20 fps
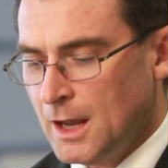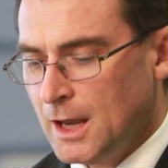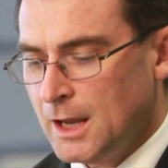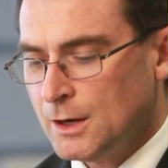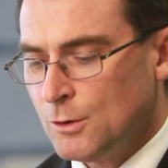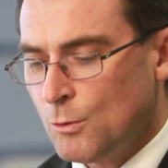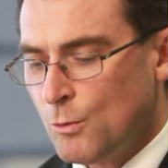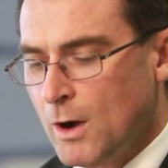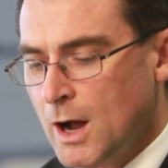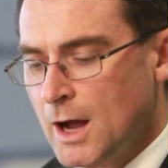
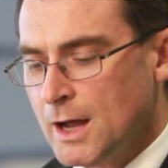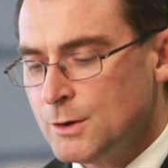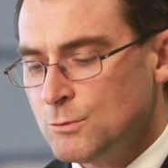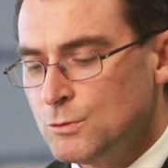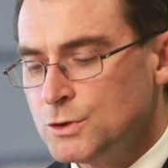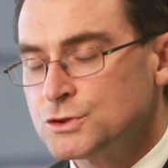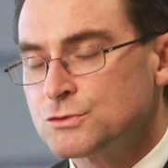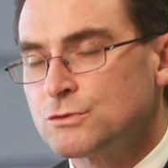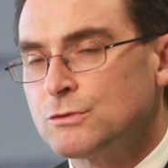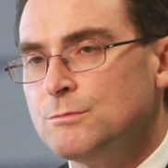in a way
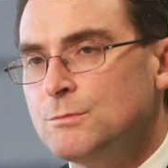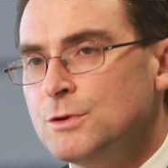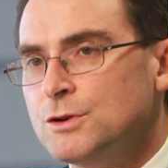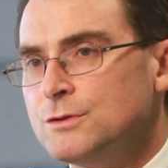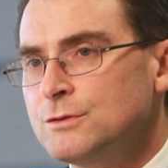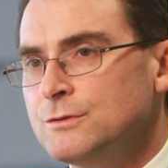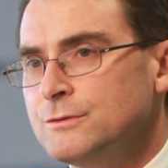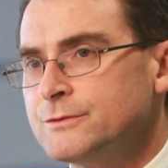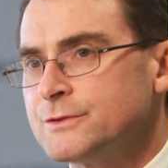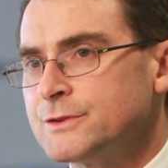which
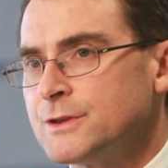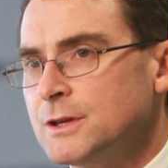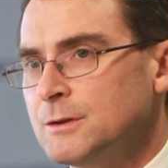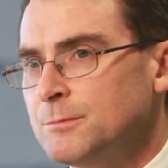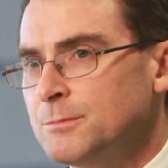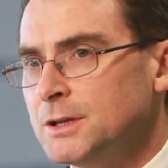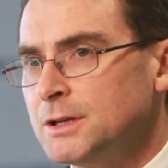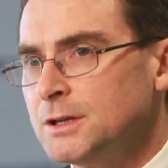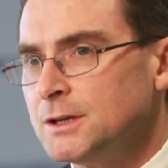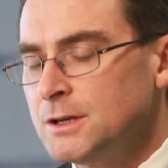removes the
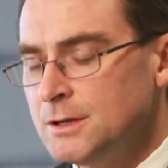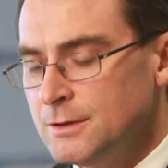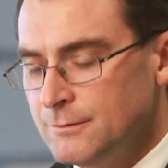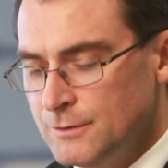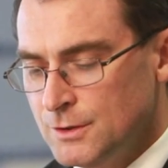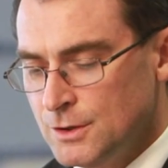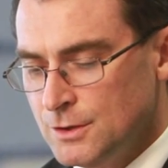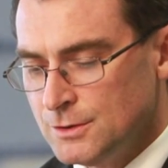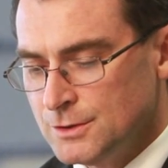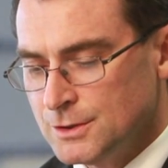ability
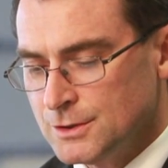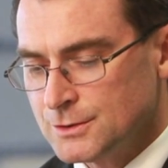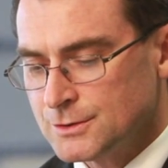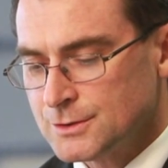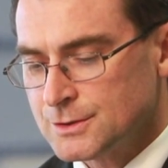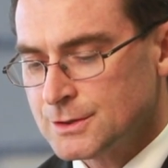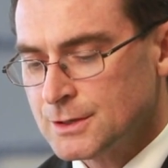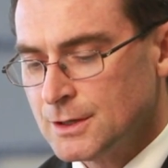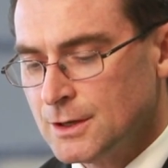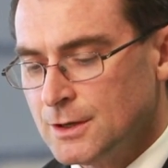of
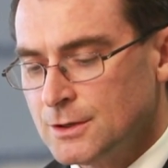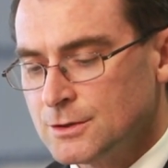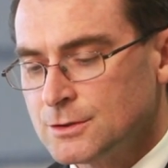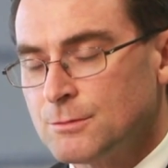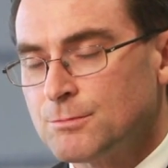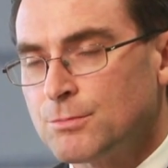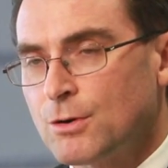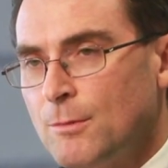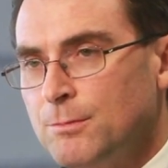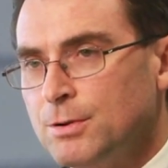unions
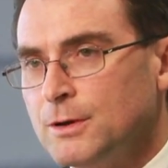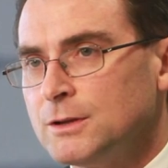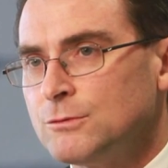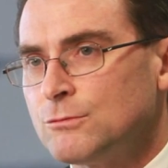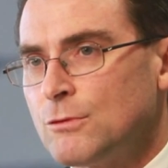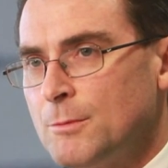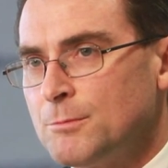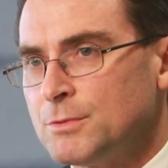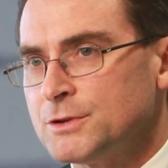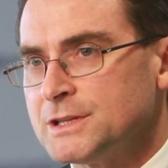to properly
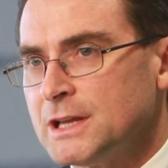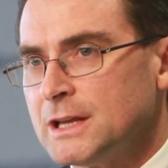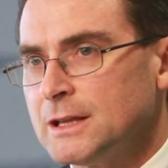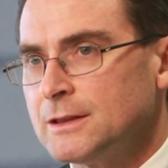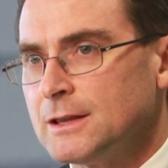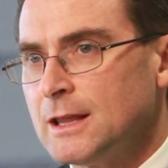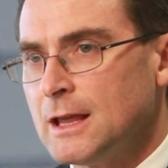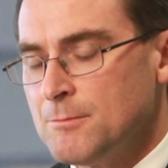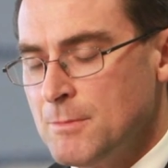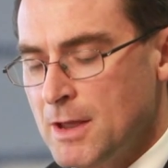
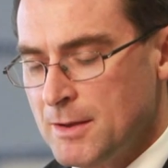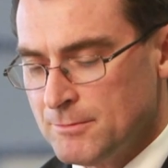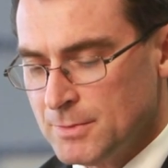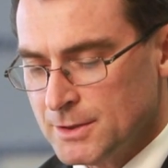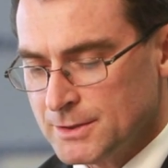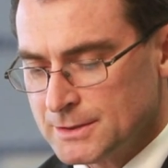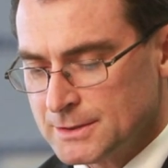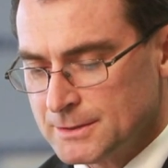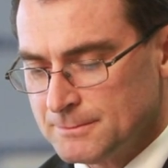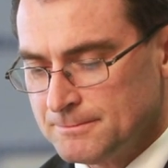represent their
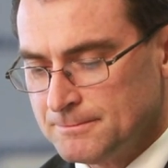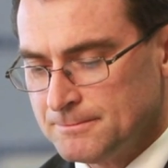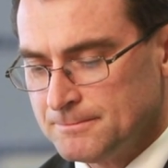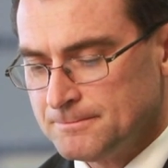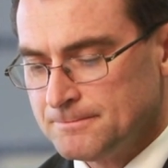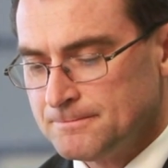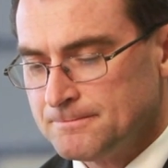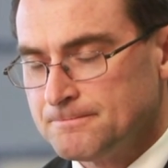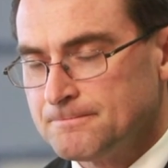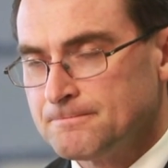members.
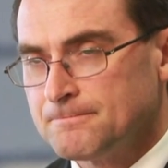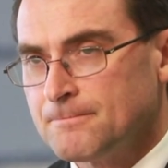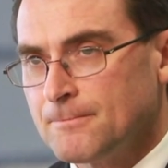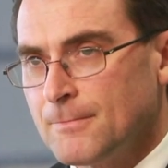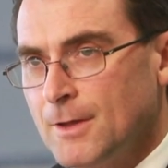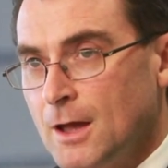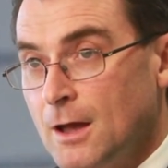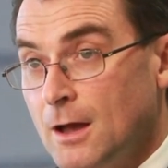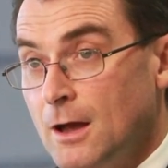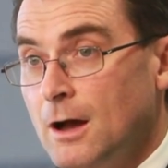
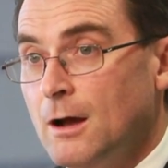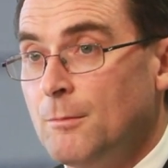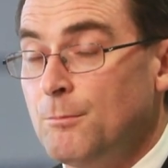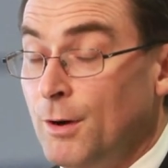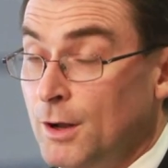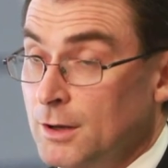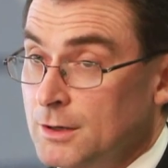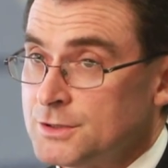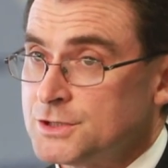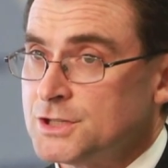
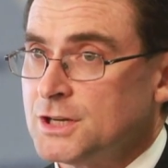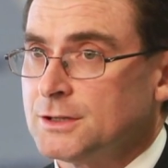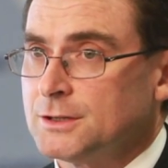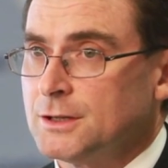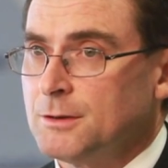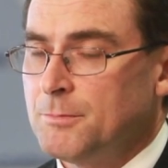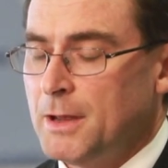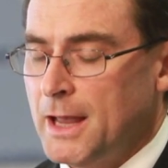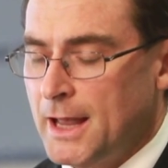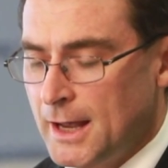Abolishing
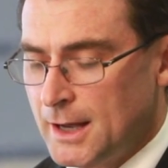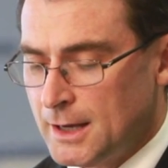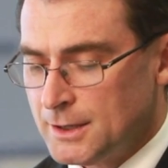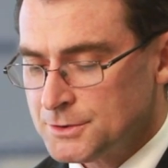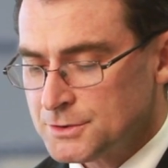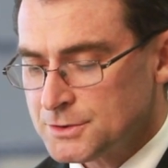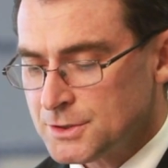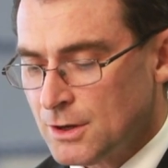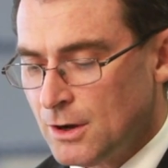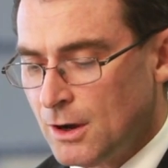the
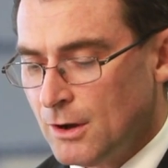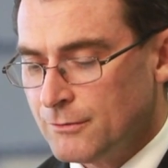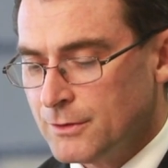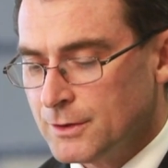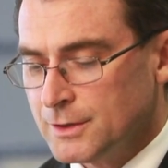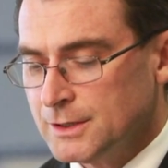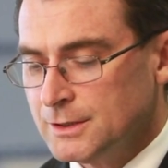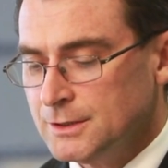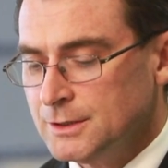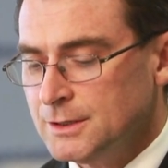powers of
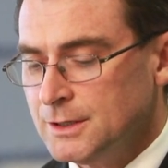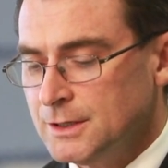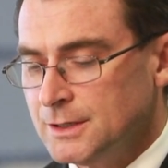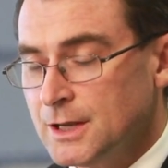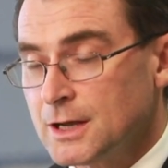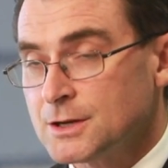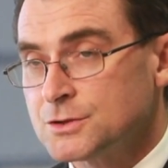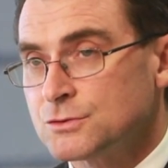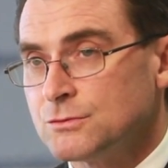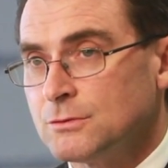the
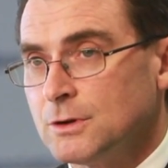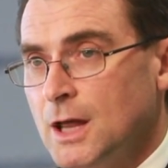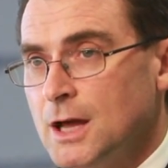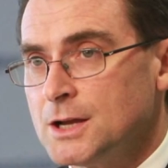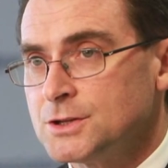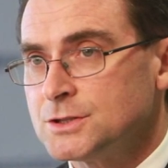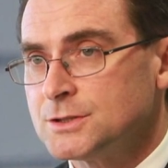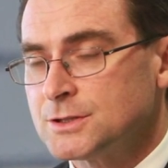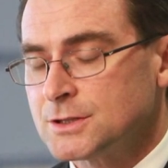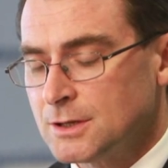Industrial
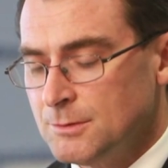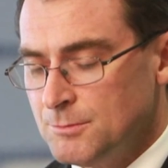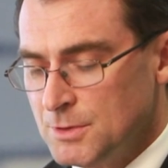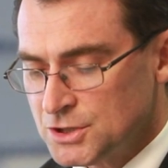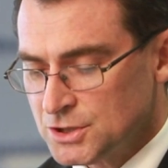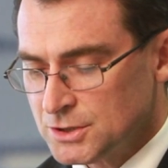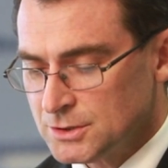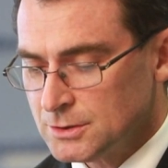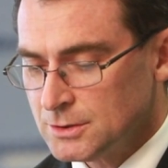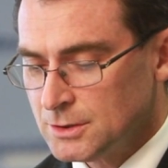Relations
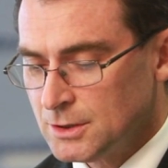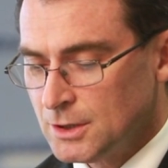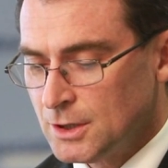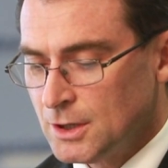Commission